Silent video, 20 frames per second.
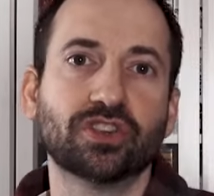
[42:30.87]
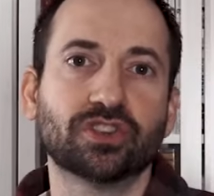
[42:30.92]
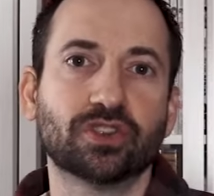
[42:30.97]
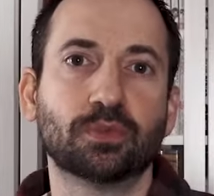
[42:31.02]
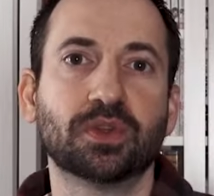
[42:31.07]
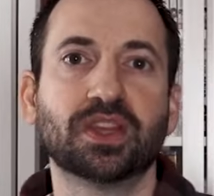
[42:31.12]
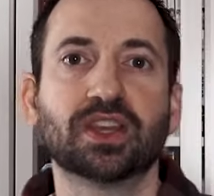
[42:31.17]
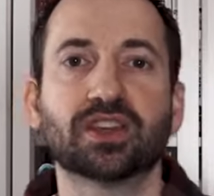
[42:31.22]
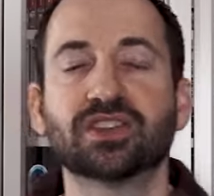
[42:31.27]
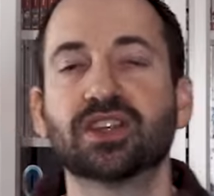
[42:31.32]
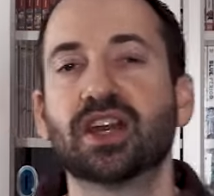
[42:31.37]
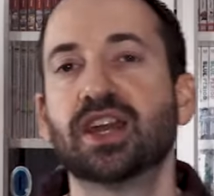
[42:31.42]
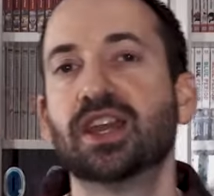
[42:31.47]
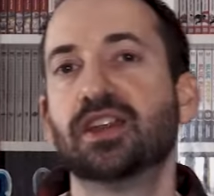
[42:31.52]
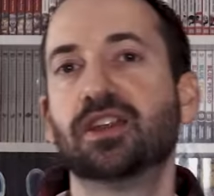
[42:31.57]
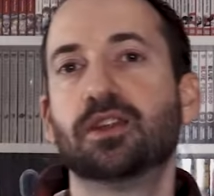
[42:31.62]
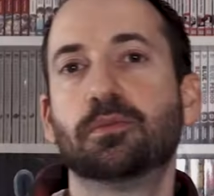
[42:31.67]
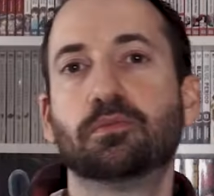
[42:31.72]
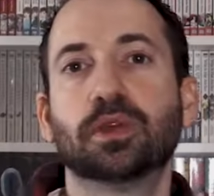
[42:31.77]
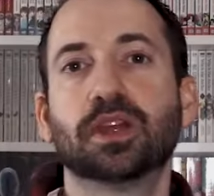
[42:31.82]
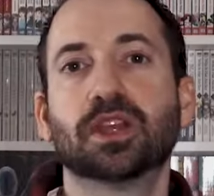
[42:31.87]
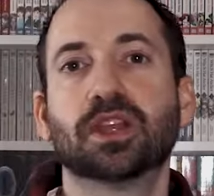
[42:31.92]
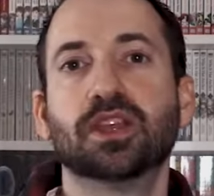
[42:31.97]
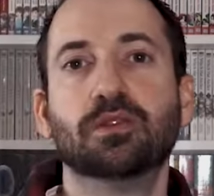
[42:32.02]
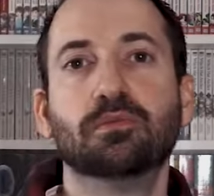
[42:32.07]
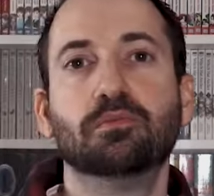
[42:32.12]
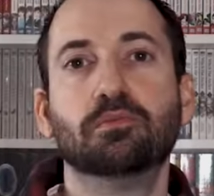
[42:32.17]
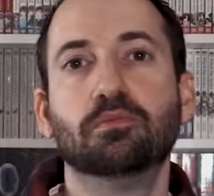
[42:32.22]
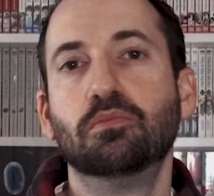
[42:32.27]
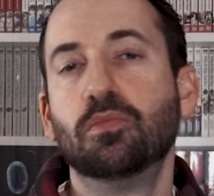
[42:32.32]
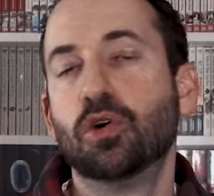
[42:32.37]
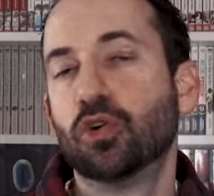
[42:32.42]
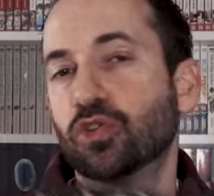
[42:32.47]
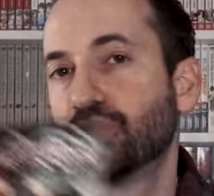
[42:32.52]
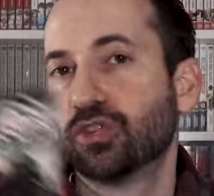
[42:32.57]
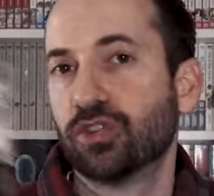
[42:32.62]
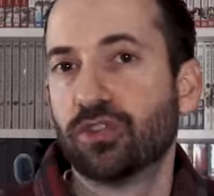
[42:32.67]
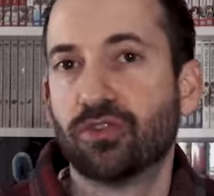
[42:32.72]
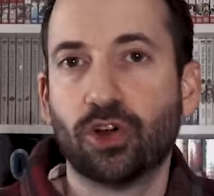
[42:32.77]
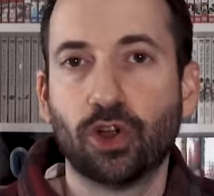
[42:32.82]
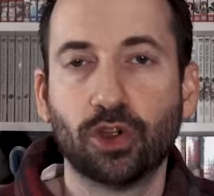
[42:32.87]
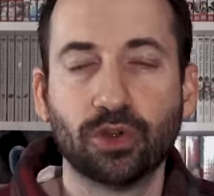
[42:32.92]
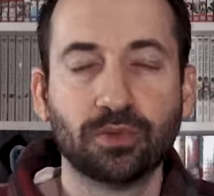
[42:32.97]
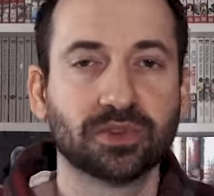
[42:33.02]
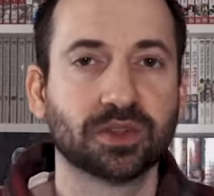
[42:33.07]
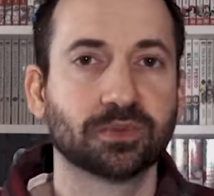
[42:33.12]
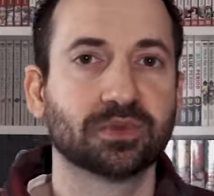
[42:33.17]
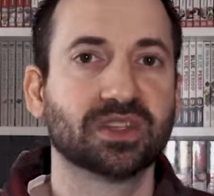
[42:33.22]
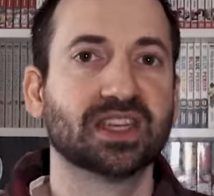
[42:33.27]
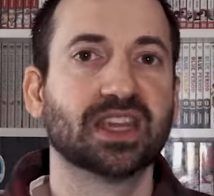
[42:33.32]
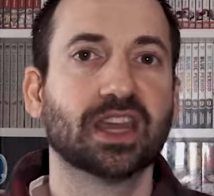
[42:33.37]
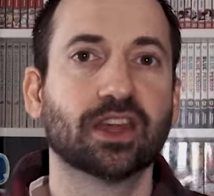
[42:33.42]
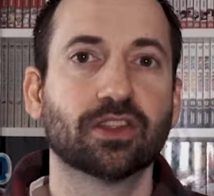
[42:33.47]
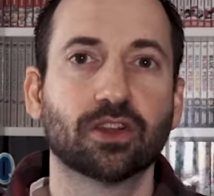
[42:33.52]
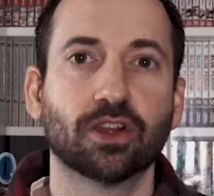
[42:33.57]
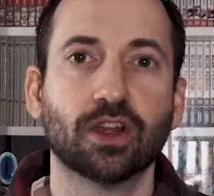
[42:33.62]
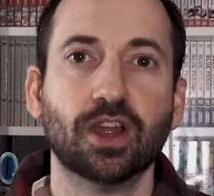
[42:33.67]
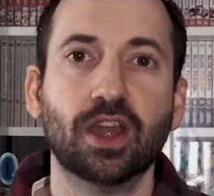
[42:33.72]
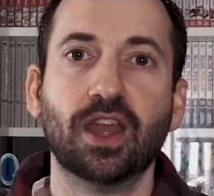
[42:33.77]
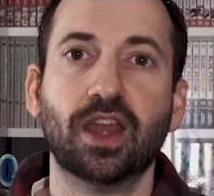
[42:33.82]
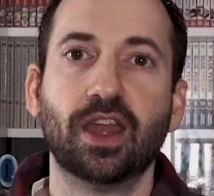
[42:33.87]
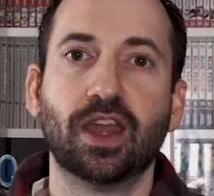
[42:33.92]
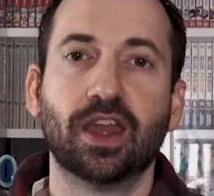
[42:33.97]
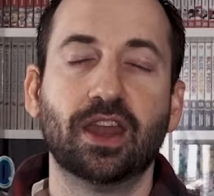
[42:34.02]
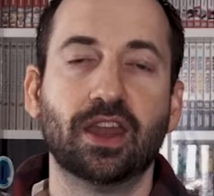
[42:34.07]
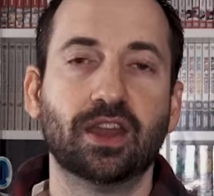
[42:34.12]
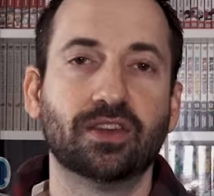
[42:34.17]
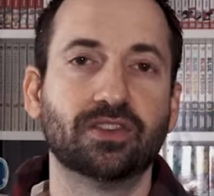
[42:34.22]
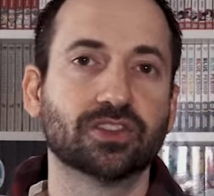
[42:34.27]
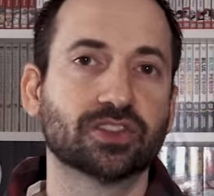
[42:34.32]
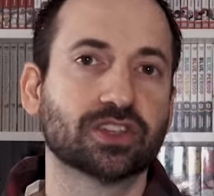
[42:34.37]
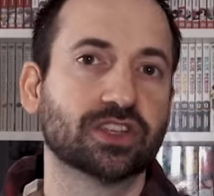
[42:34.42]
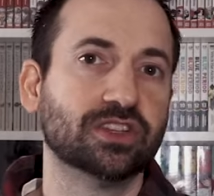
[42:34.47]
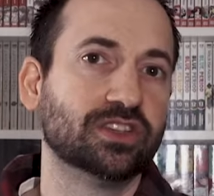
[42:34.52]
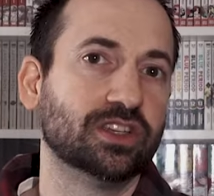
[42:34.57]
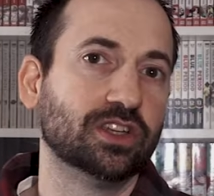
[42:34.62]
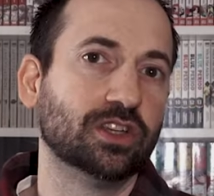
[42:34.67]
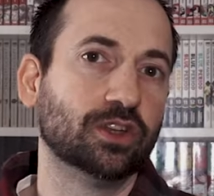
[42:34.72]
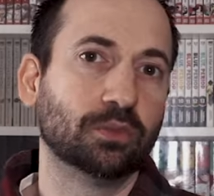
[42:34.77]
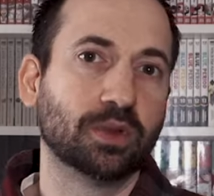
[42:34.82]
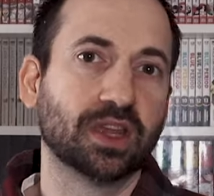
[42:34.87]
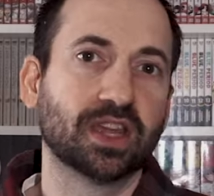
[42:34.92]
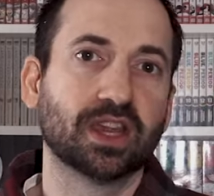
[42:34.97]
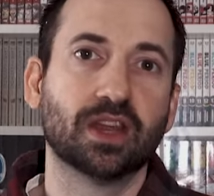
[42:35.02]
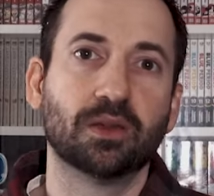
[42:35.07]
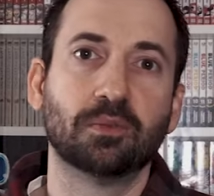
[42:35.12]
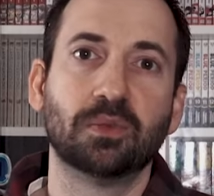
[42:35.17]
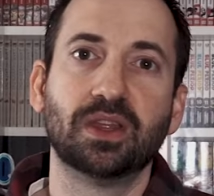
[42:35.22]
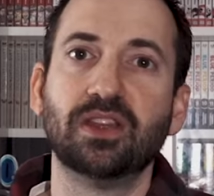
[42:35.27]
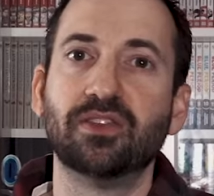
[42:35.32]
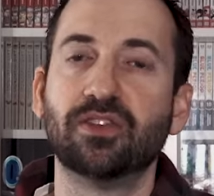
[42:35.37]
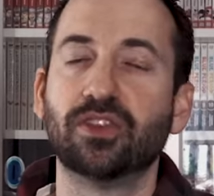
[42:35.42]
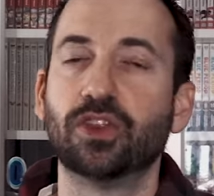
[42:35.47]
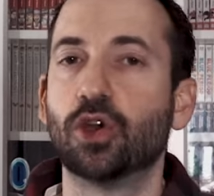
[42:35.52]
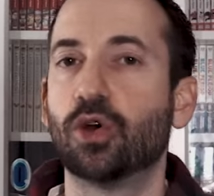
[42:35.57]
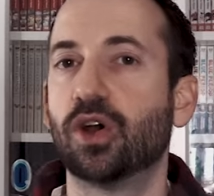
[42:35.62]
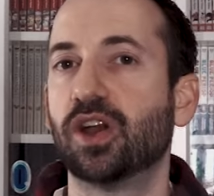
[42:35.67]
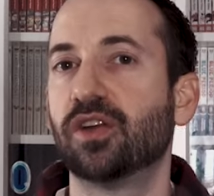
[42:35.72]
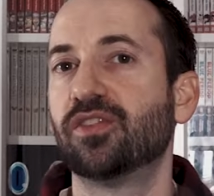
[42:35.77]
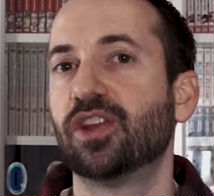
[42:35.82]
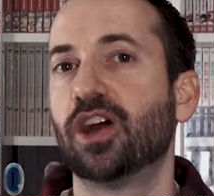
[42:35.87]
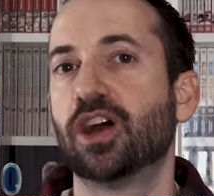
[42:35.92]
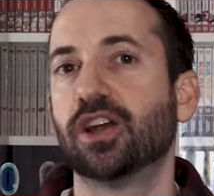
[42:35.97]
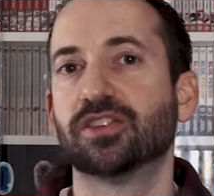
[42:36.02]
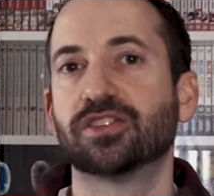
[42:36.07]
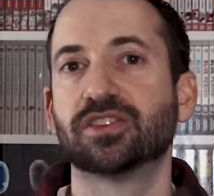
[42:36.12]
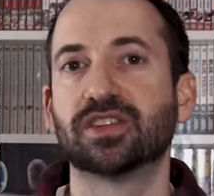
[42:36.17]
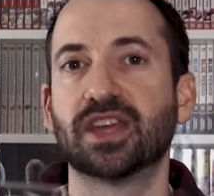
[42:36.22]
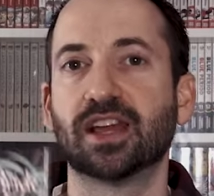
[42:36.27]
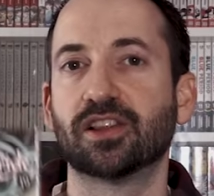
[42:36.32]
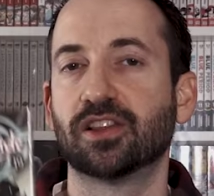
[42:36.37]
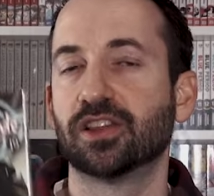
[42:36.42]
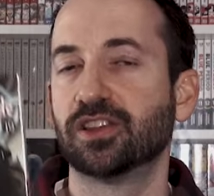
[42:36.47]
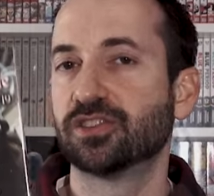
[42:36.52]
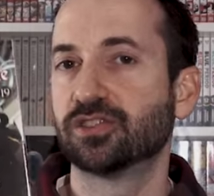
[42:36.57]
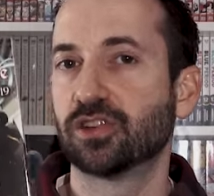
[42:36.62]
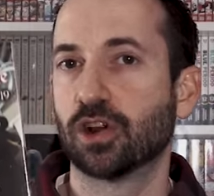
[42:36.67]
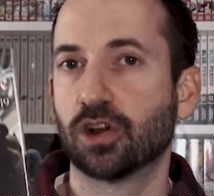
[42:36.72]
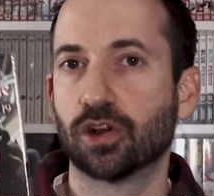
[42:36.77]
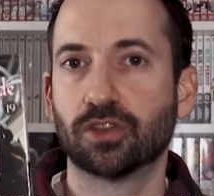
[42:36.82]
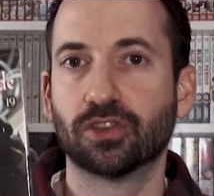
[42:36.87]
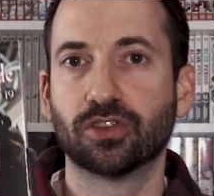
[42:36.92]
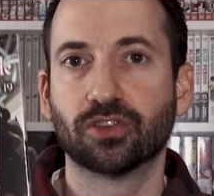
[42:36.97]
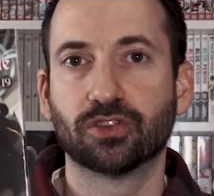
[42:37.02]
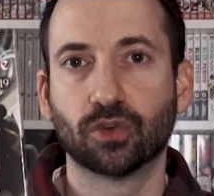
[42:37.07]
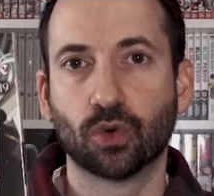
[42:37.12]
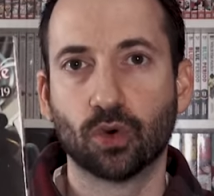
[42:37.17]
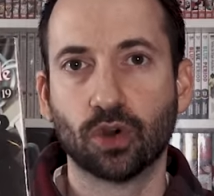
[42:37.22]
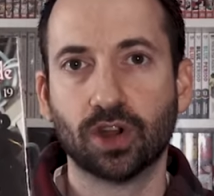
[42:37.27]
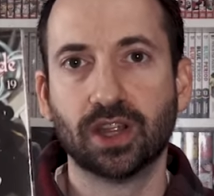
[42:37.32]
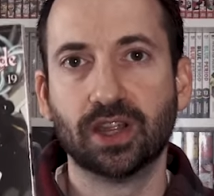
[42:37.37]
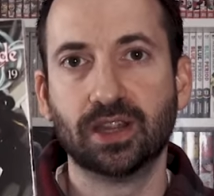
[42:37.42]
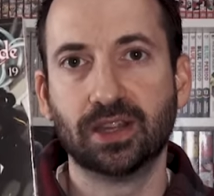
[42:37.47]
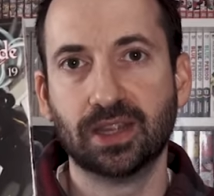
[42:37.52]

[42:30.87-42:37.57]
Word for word: So because I end up picking most of the volumes up together, and I just continue to pick it up even though I've not sadly started the story